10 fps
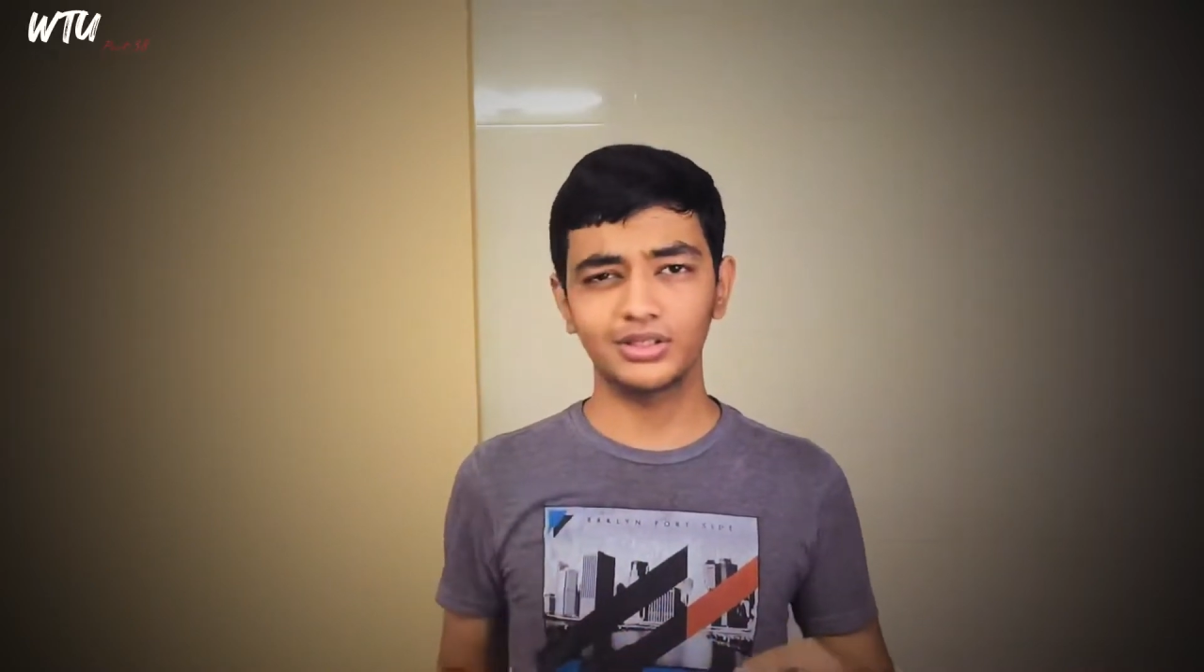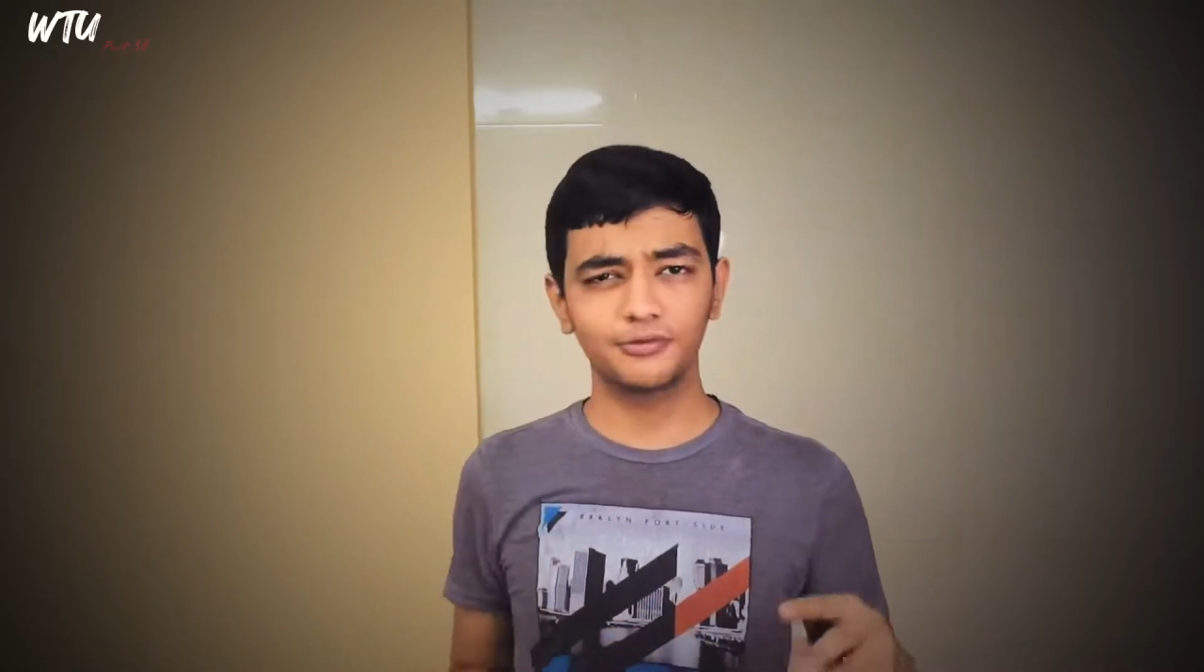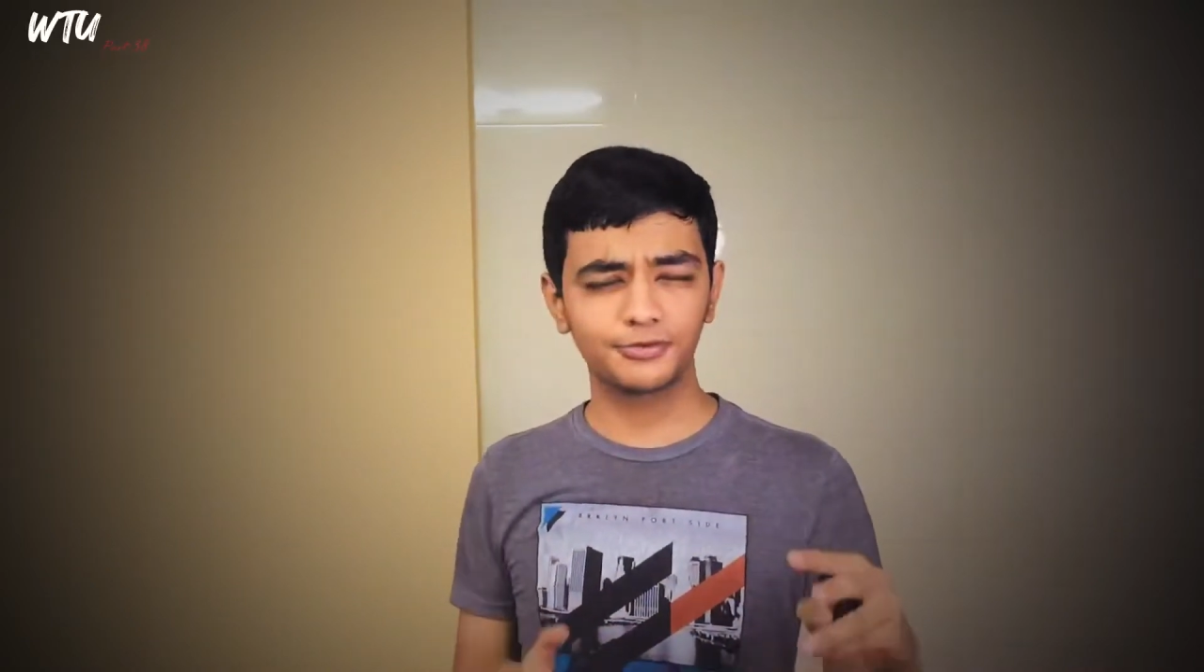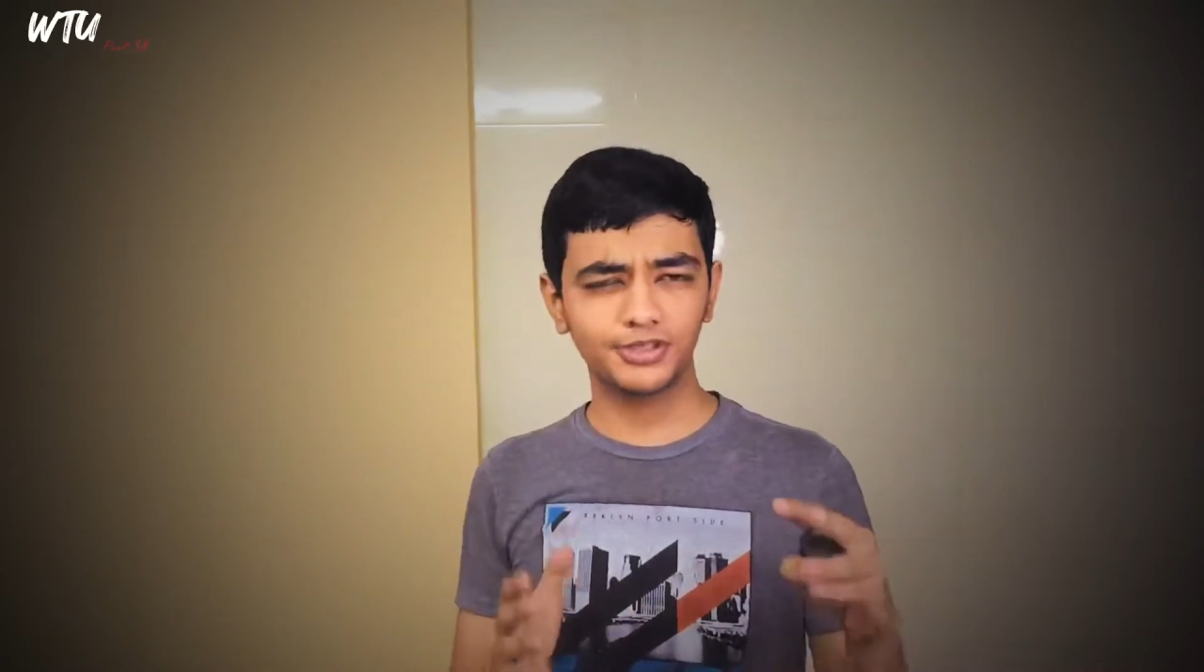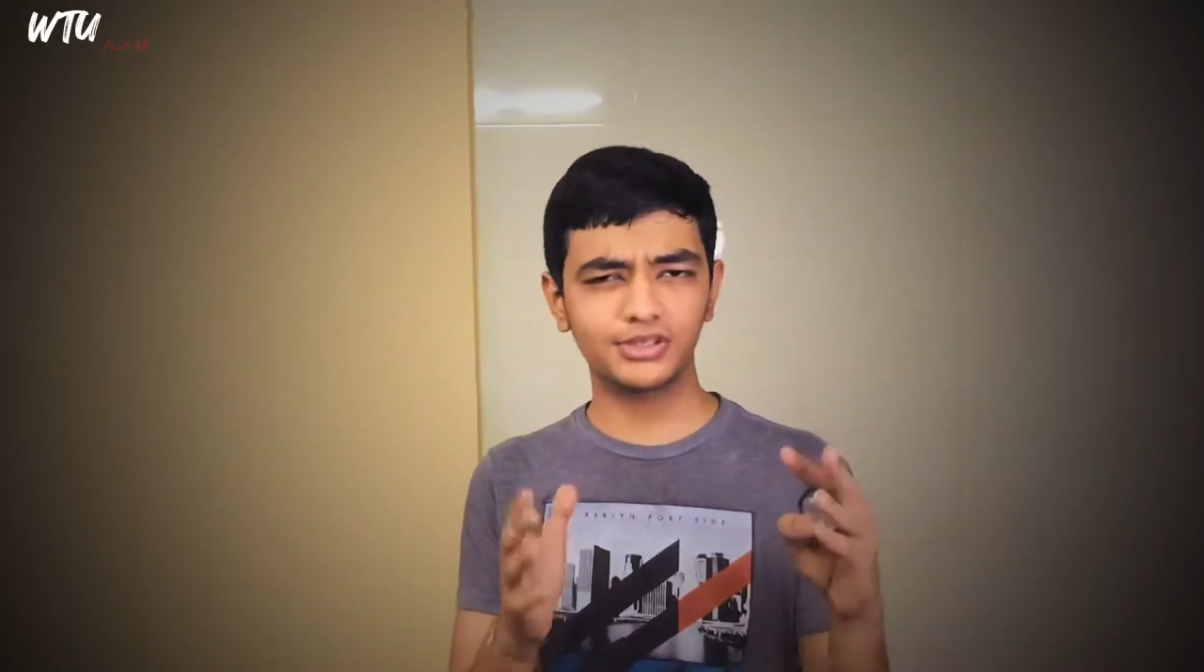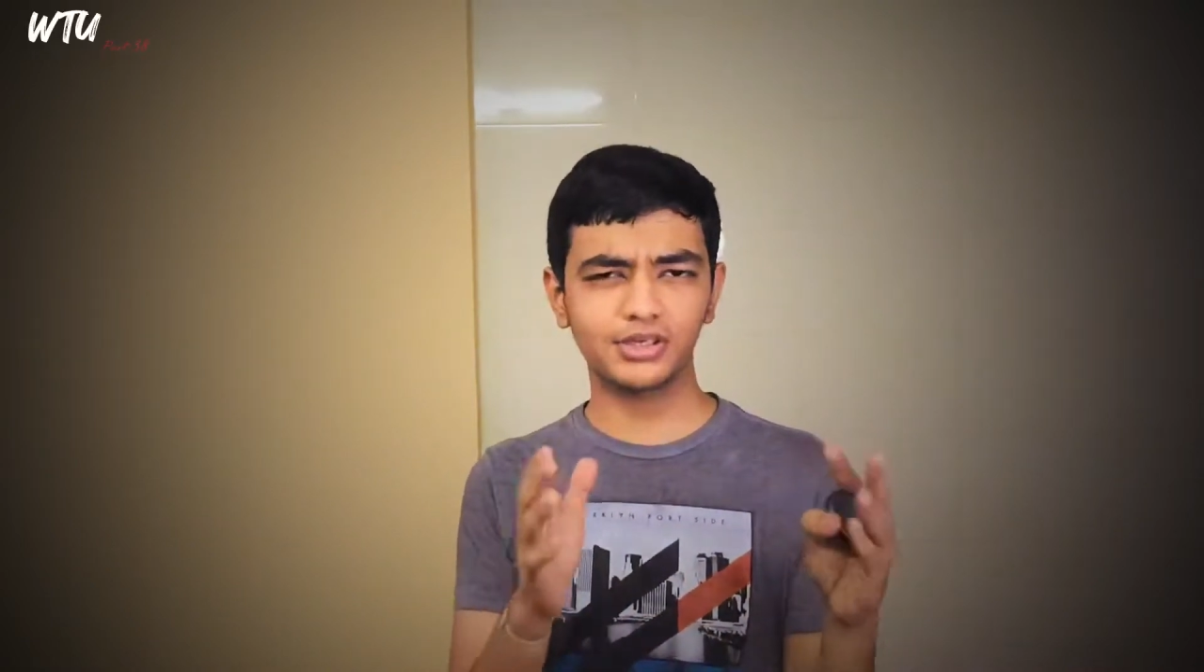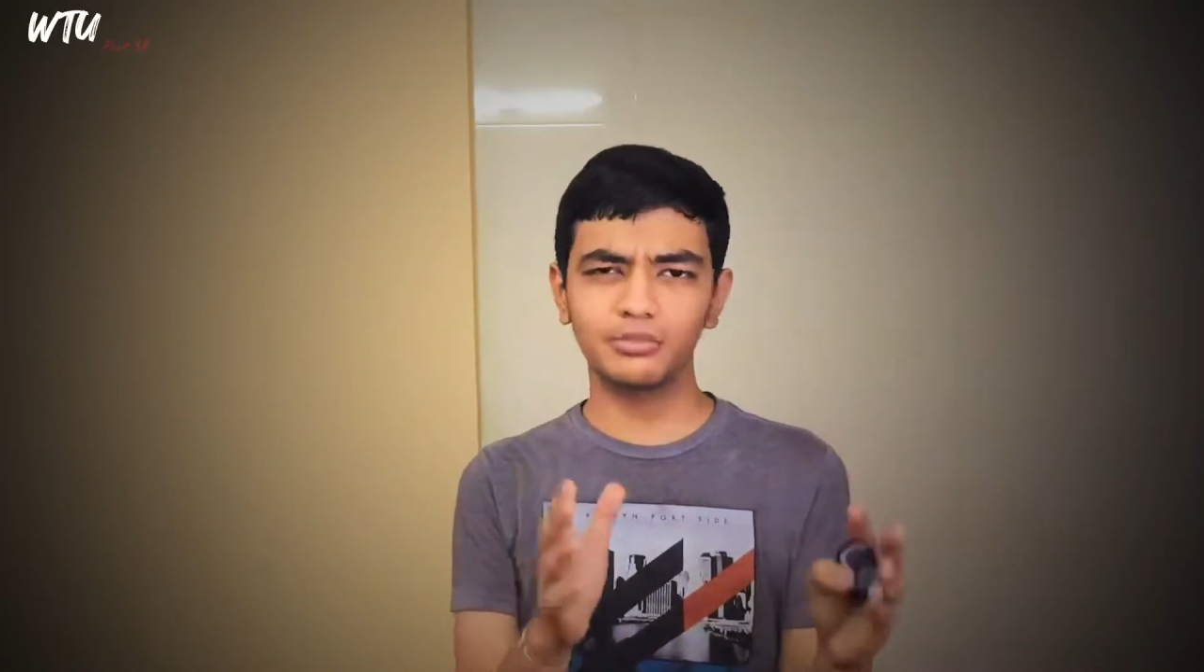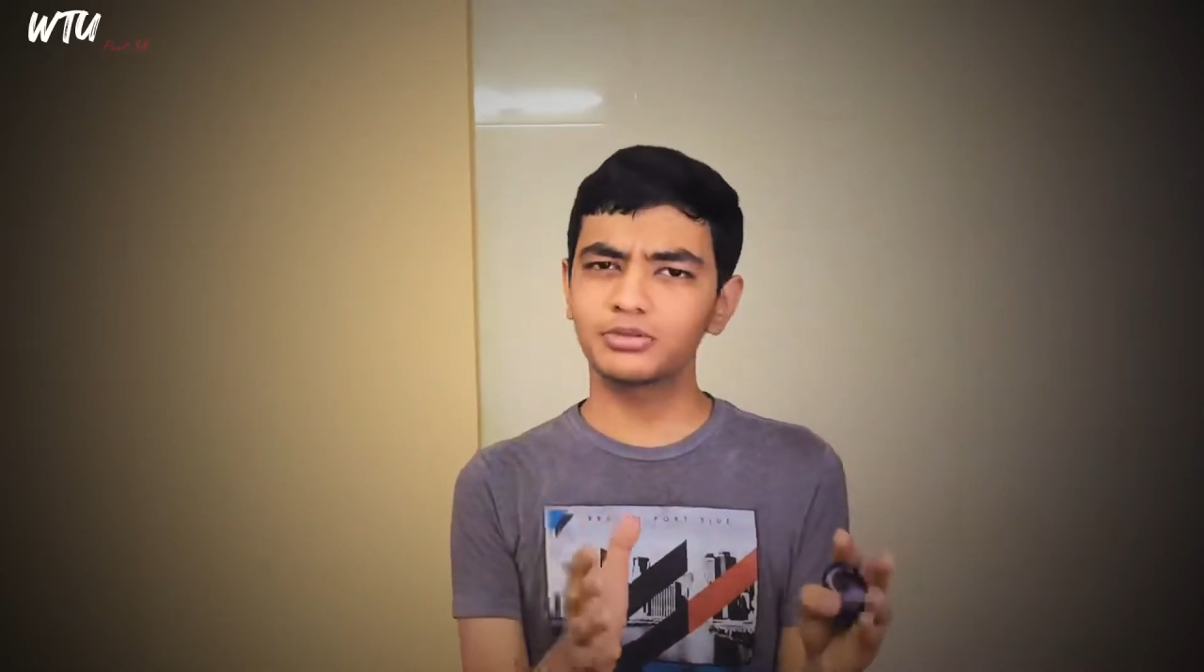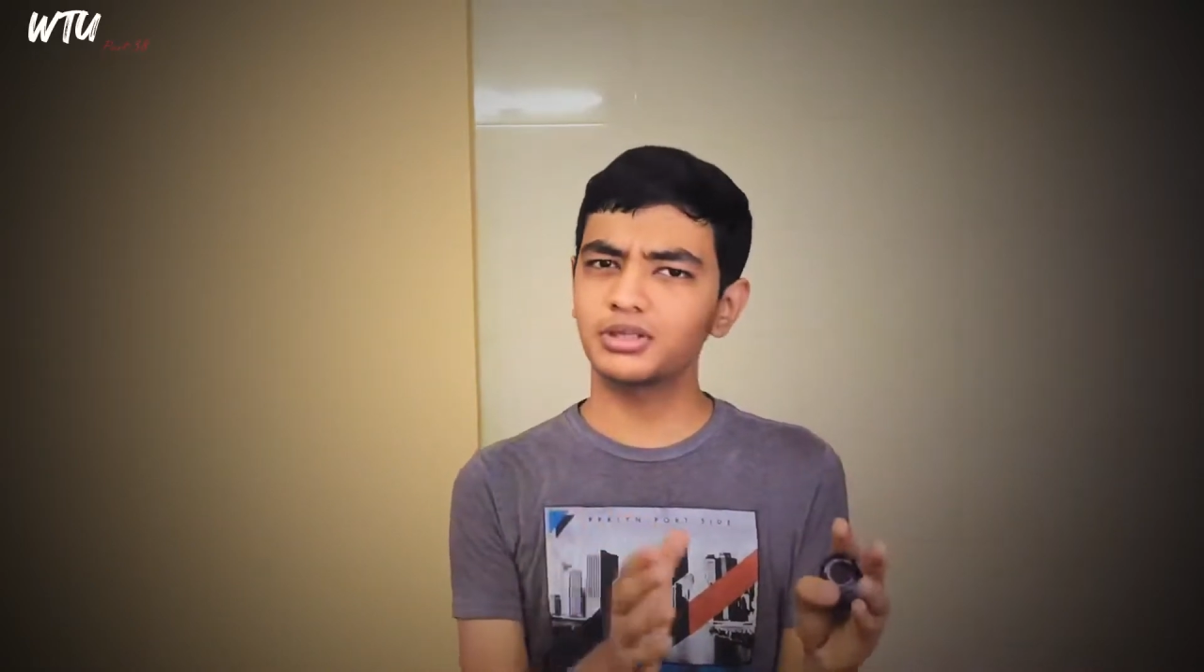If it comes